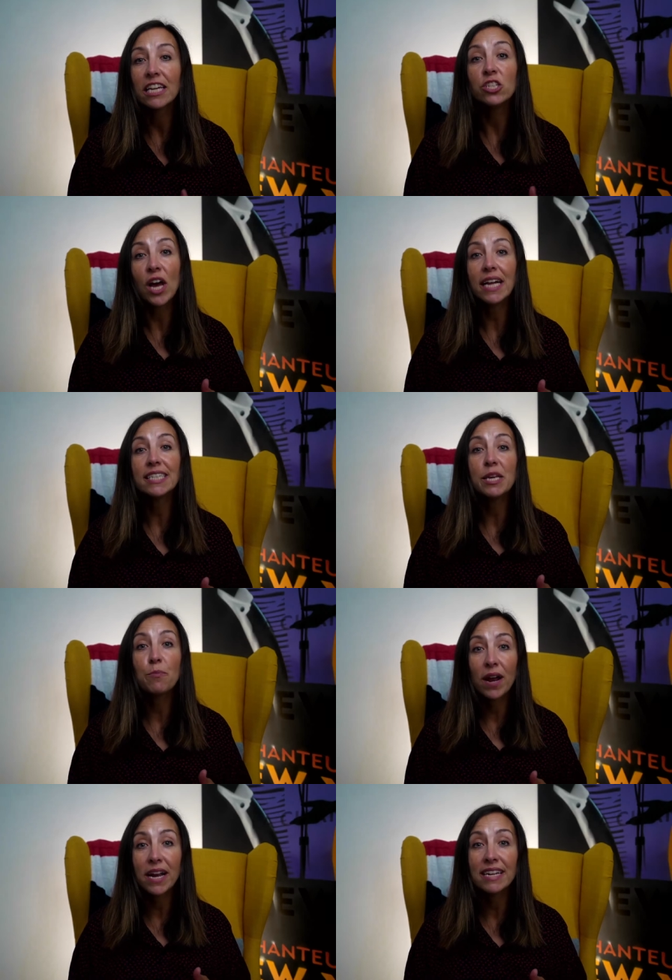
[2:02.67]
chat to your
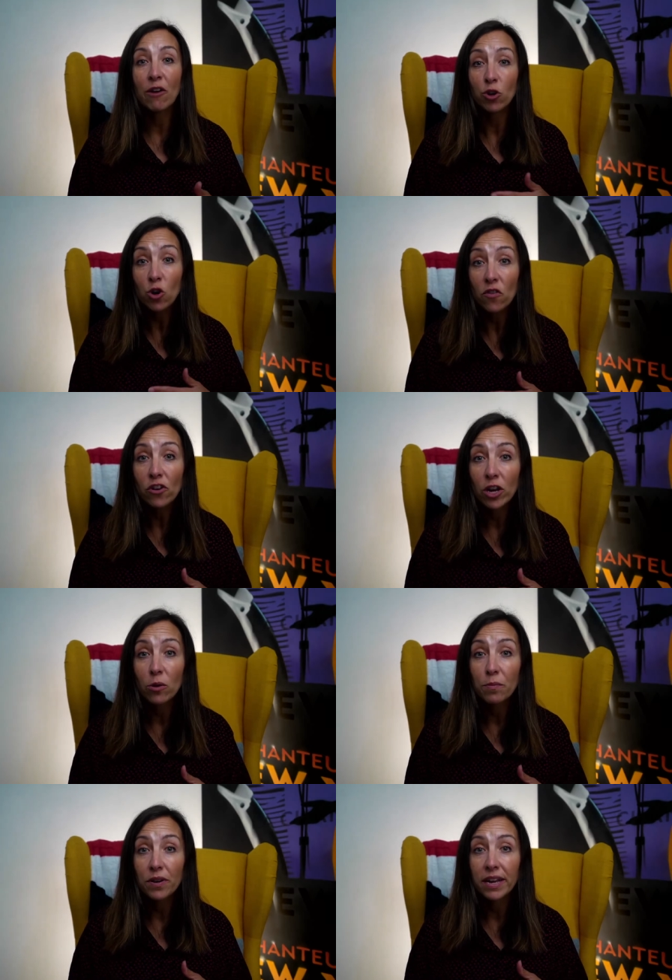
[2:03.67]
breakdown recovery
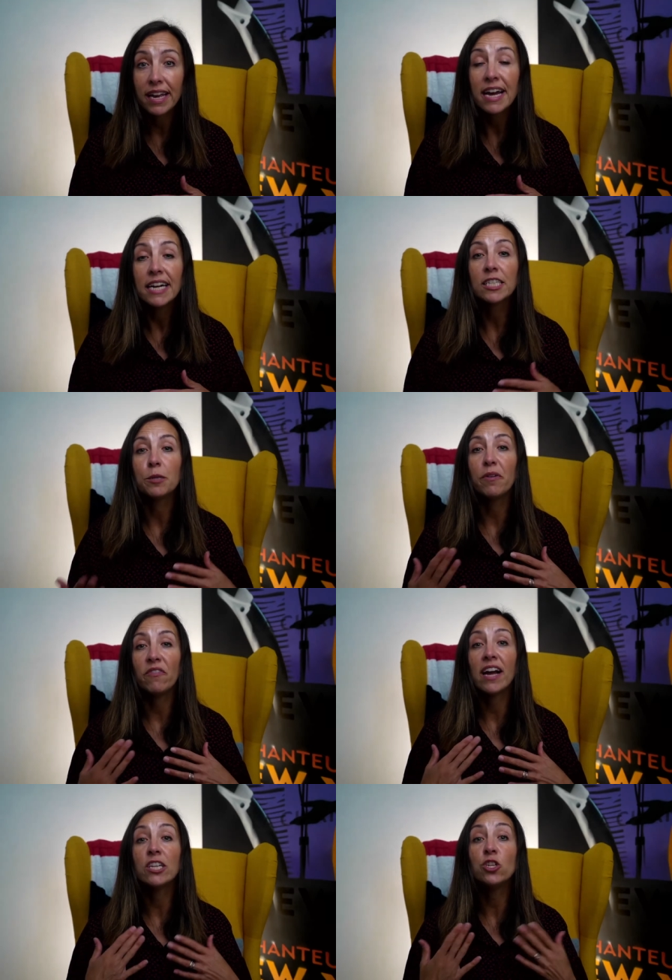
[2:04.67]
company to
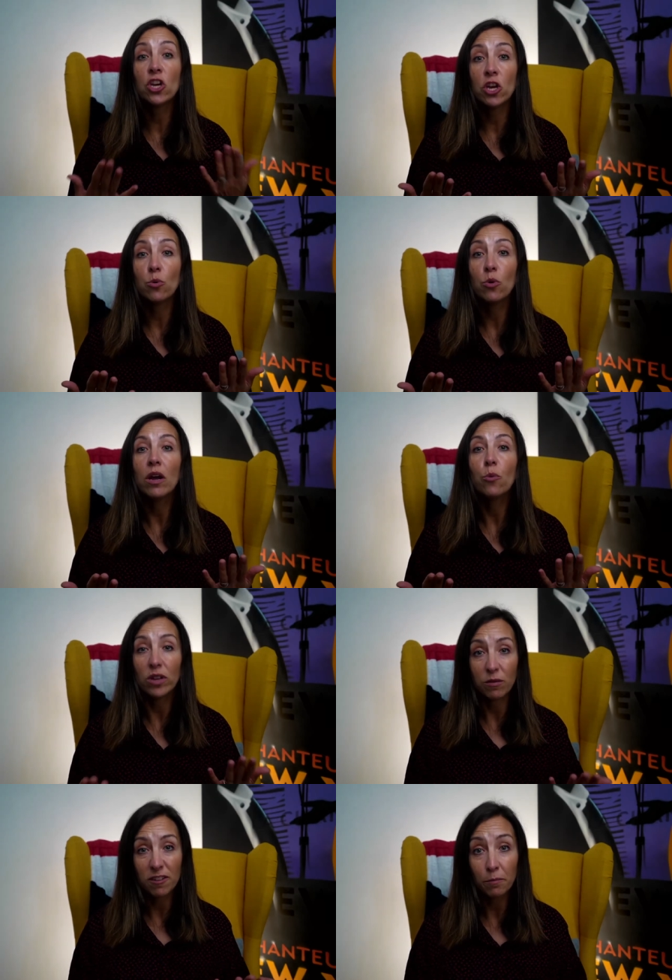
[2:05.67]
provide you with
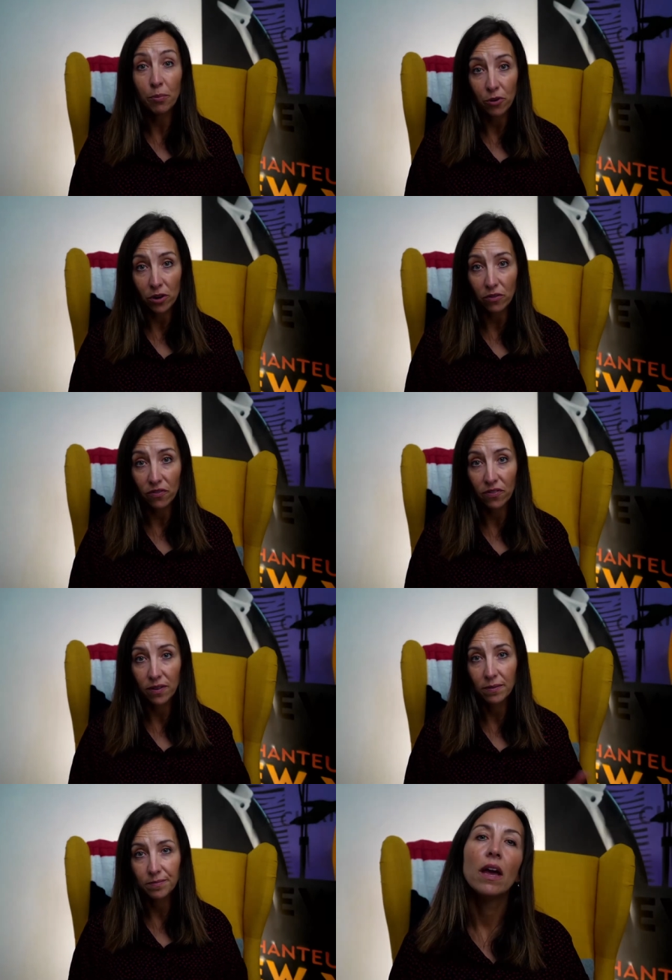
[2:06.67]
some proof.
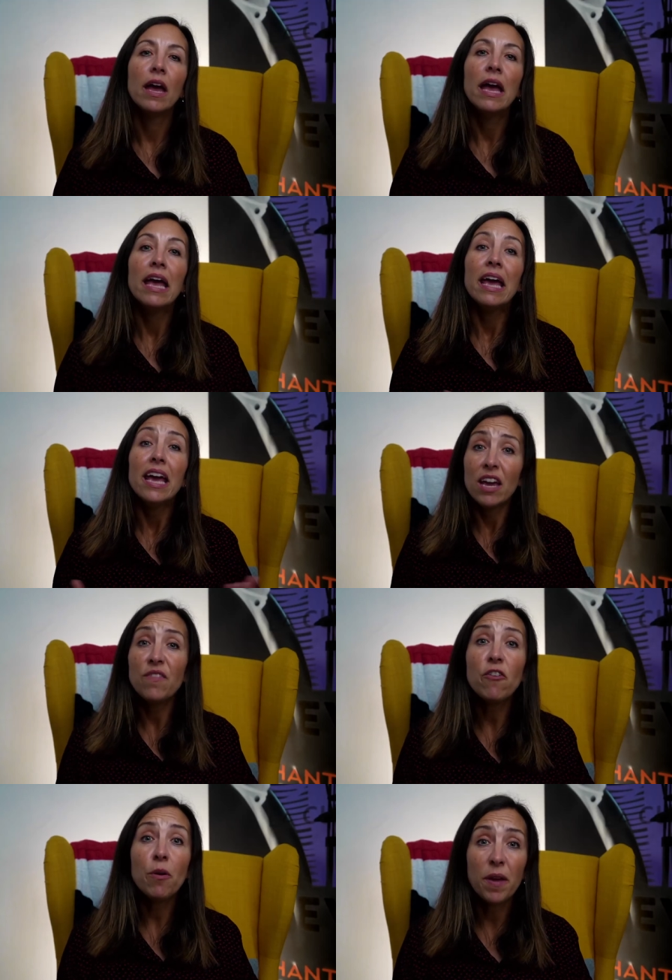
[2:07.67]
If
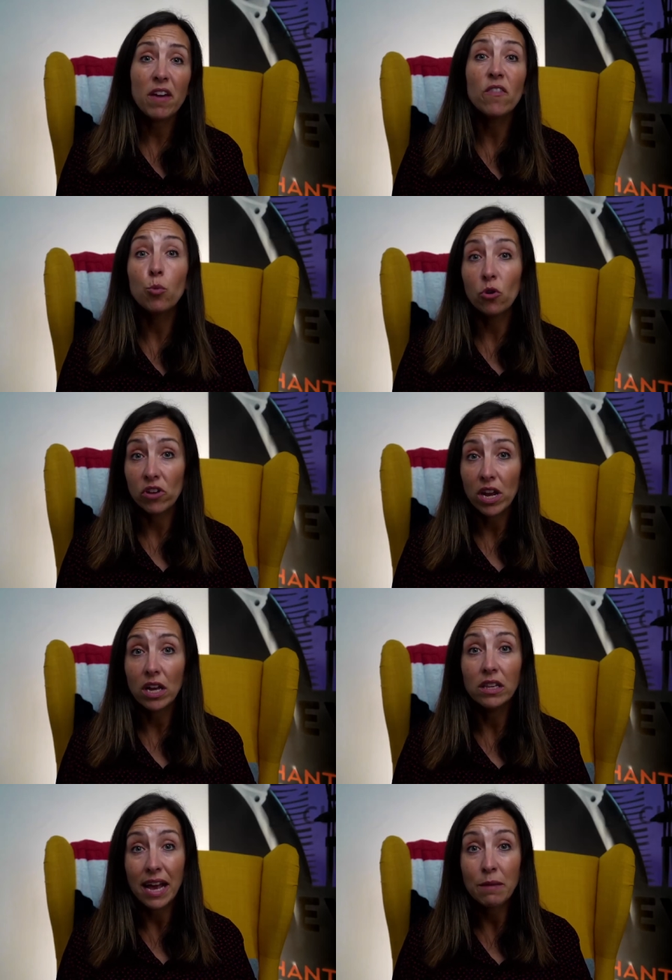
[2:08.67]
you're a bit of a worrier
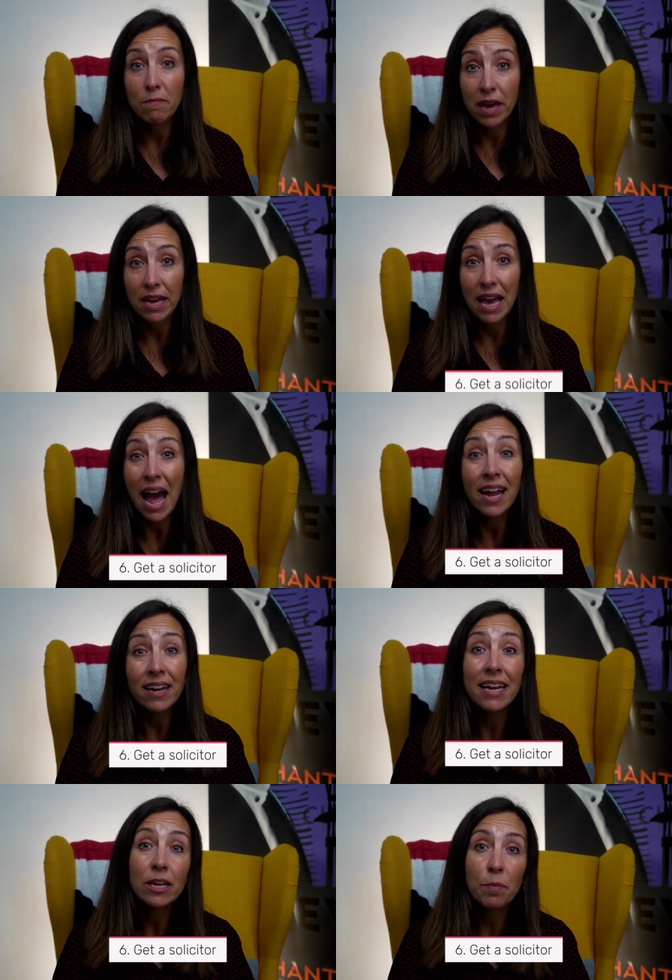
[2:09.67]
like me and
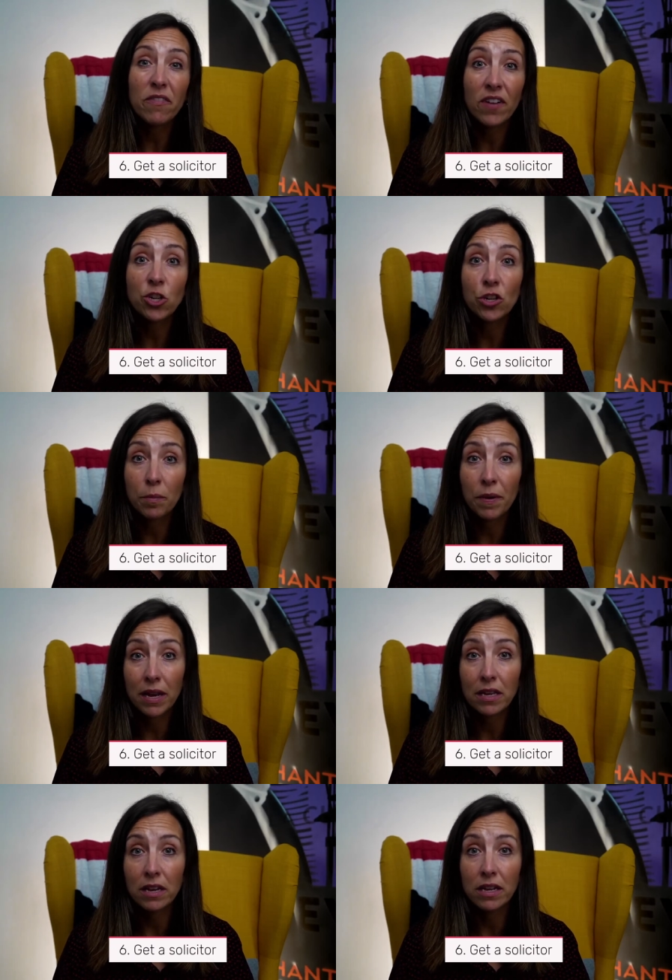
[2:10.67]
need a professional
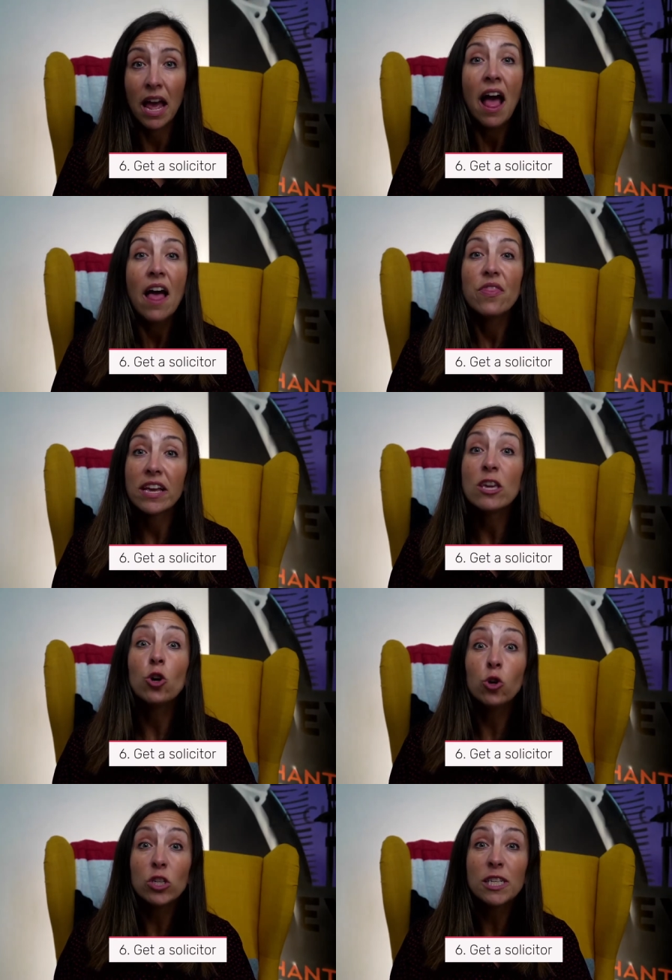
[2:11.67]
opinion, then you
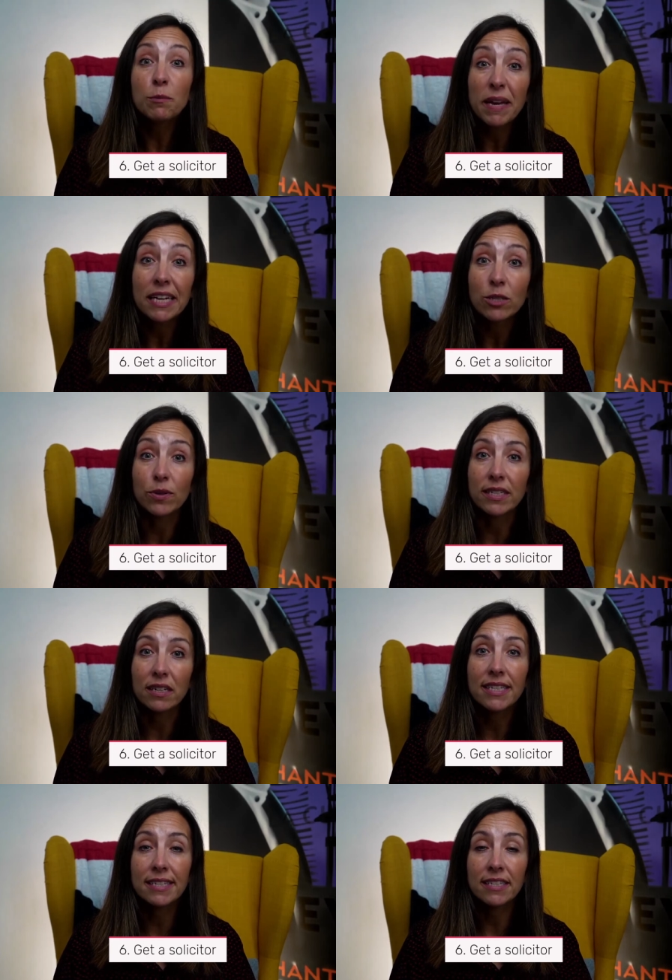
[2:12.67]
could speak to a
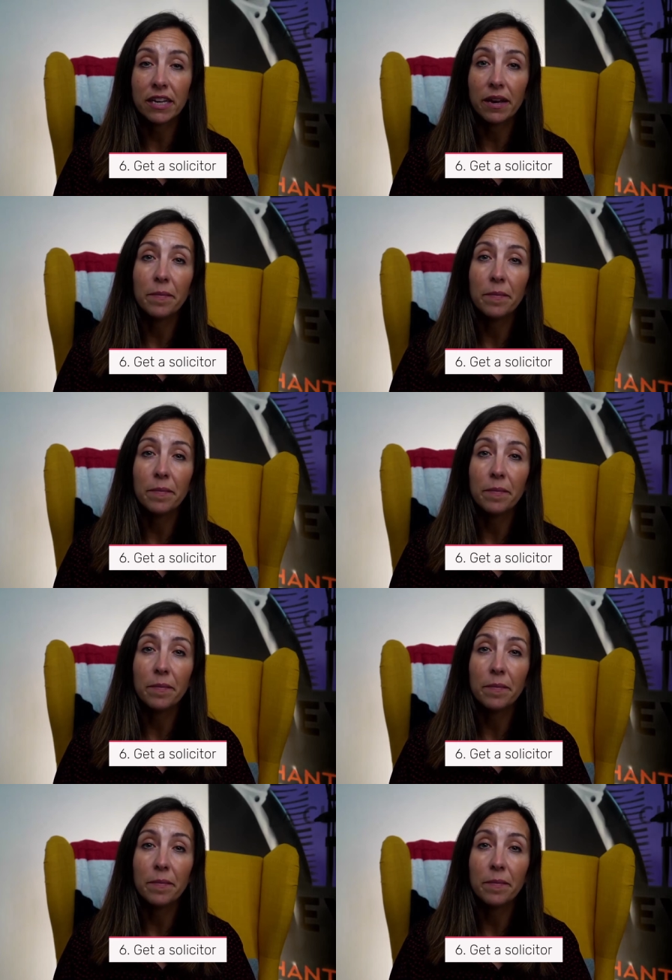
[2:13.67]
solicitor.